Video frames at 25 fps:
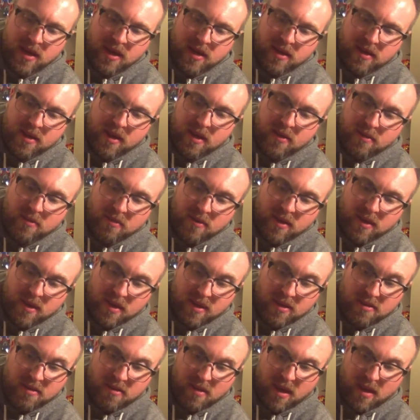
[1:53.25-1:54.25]
So
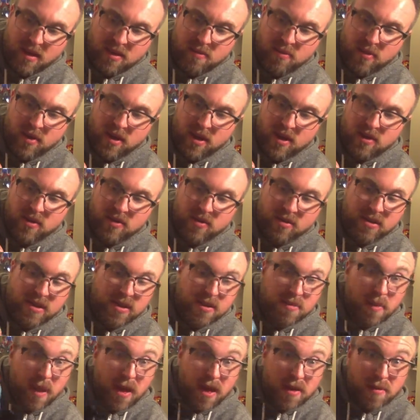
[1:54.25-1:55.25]
it's a pretty nice
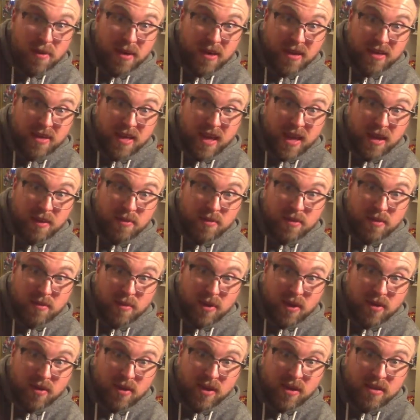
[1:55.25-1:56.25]
display piece now, to
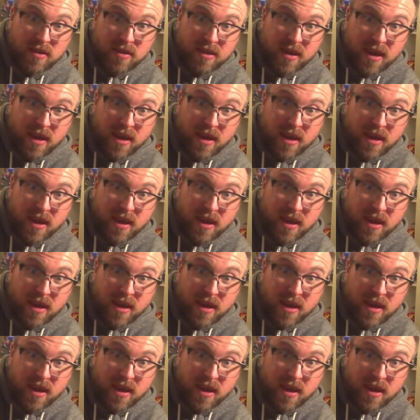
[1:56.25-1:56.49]
be honest.